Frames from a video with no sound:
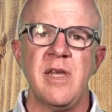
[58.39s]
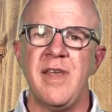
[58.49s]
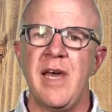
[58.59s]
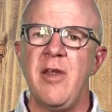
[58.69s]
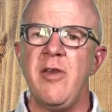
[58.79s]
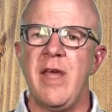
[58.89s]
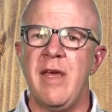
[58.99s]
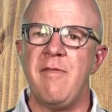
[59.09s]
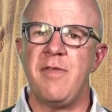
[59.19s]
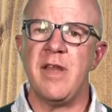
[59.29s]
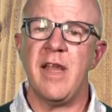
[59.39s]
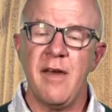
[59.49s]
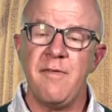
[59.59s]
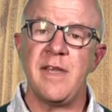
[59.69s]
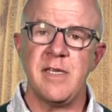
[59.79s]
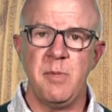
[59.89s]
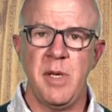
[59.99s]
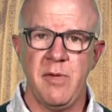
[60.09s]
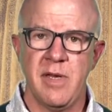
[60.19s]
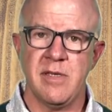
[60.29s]
they don't have the life
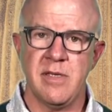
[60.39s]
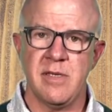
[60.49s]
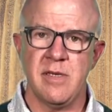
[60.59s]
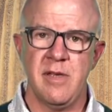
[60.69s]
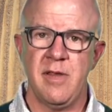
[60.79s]
experience